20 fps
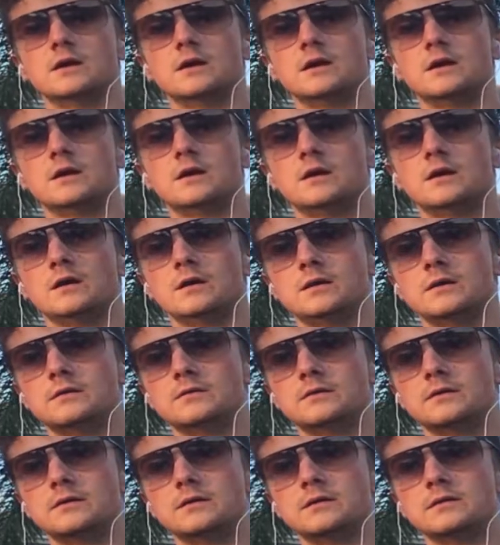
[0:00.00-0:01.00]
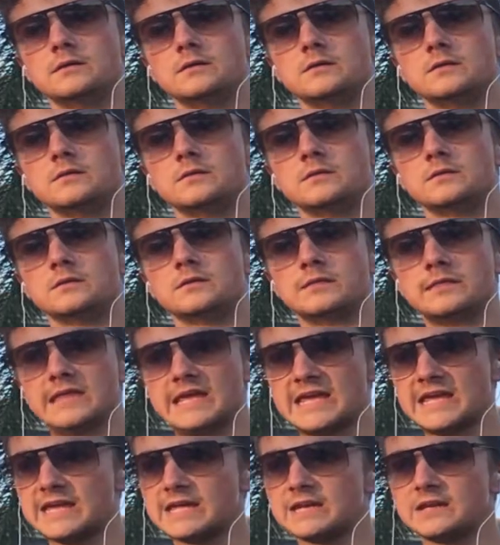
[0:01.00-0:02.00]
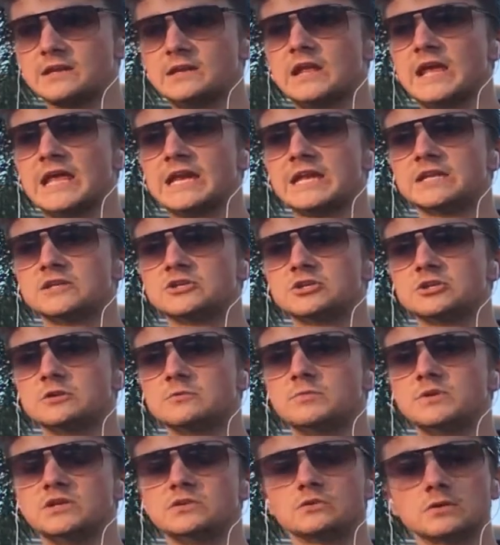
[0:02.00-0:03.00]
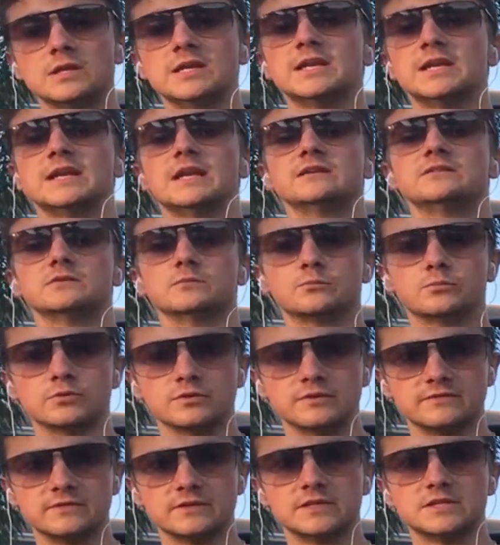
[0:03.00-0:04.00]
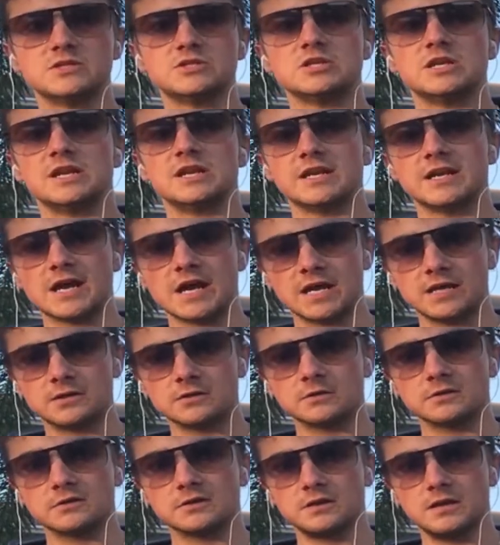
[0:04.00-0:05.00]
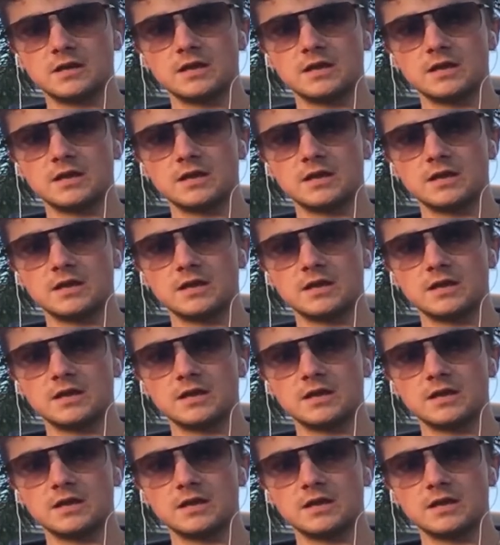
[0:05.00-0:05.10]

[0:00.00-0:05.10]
thing, and it should be treated as a privilege and an honor,